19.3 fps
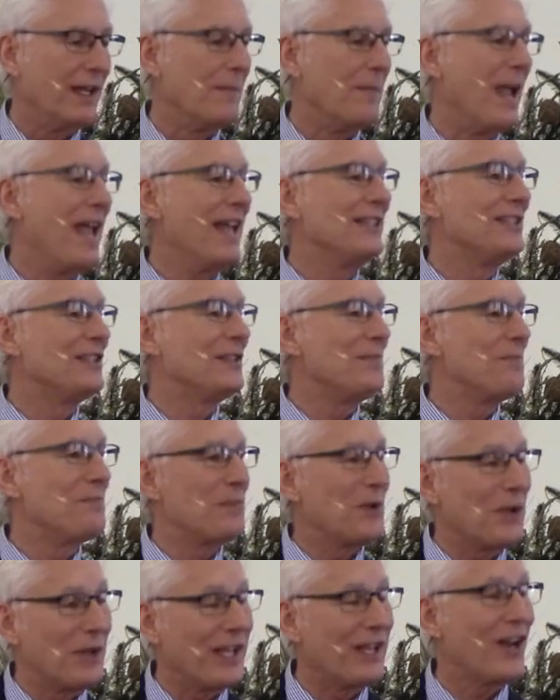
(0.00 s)
Imagine
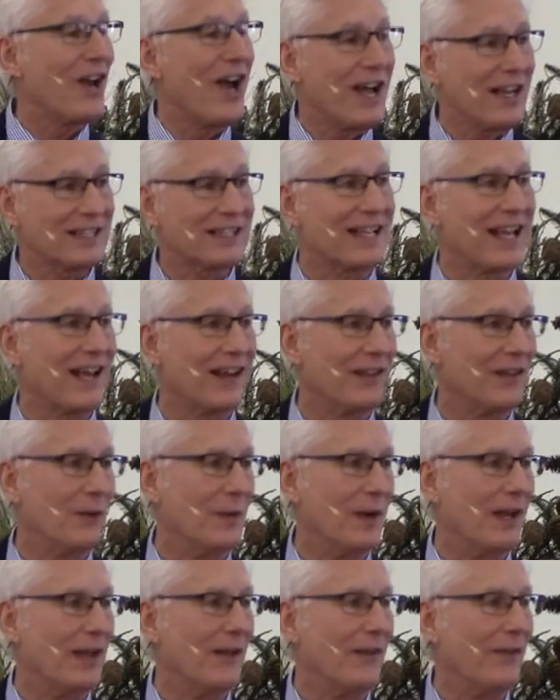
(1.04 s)
pulling an ox out of the
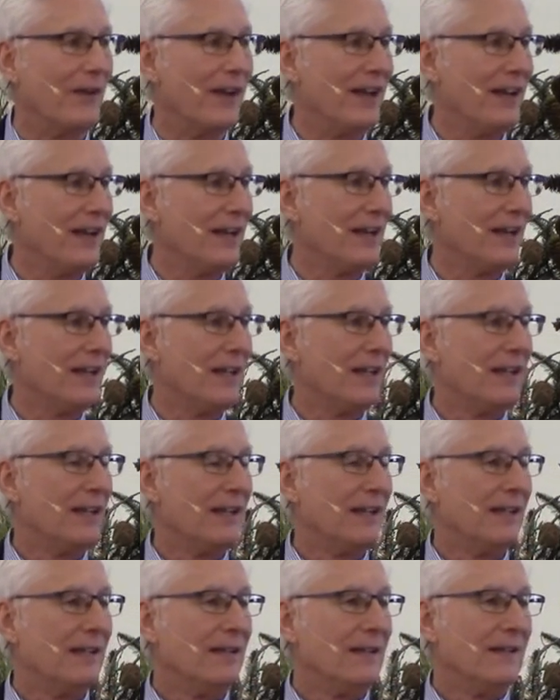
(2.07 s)
well, right?
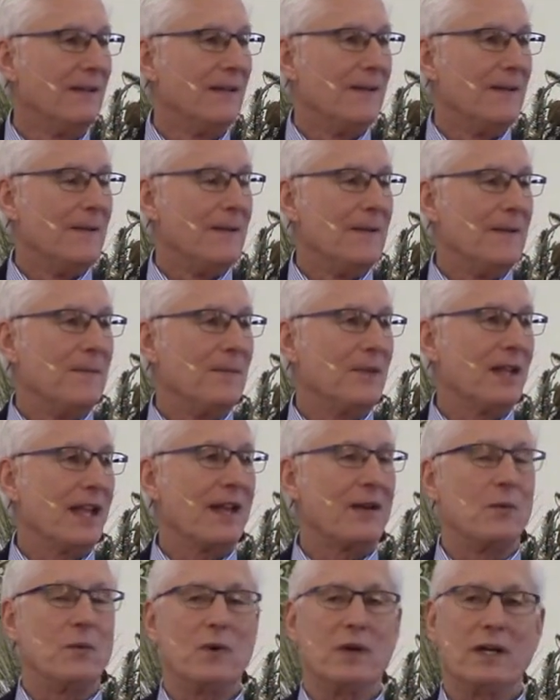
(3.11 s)
A
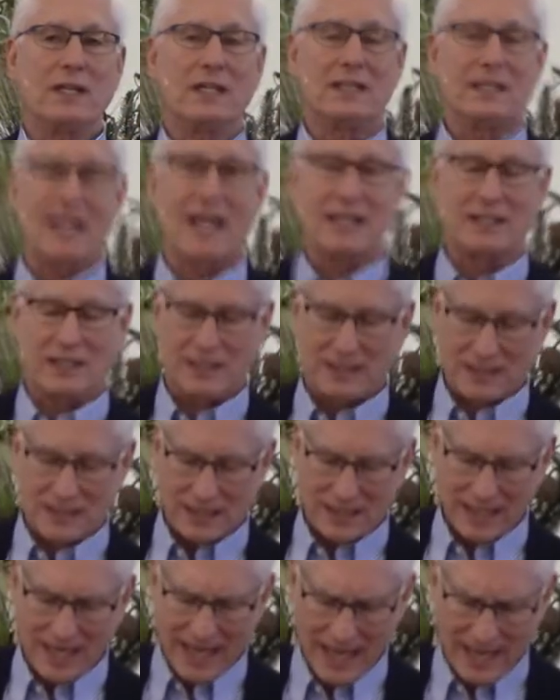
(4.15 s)
lot of work attaches
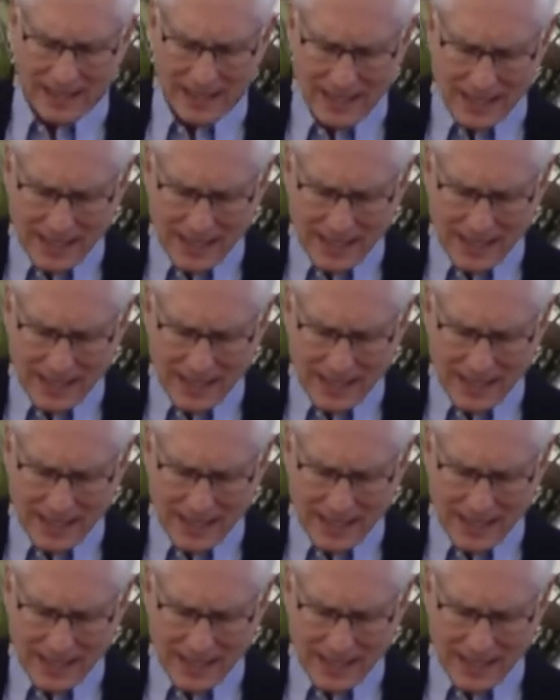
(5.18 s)
to that.